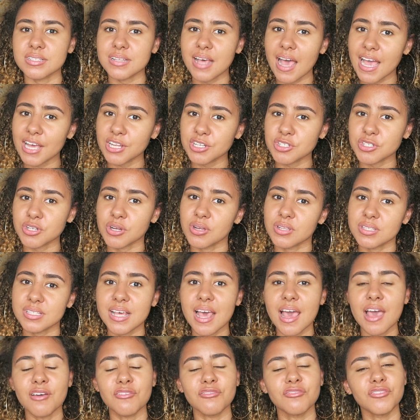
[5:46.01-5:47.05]
side shots,
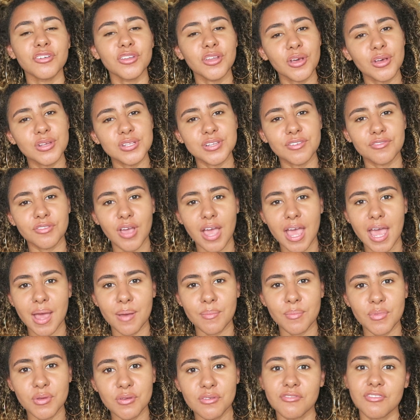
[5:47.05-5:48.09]
videos of your
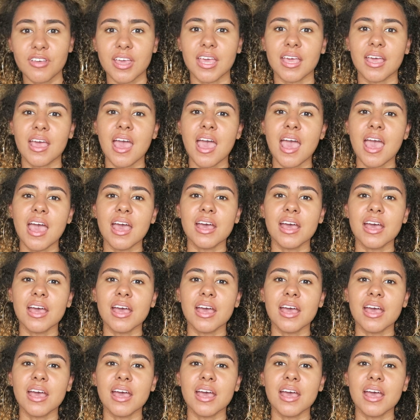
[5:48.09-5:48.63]
hair moving.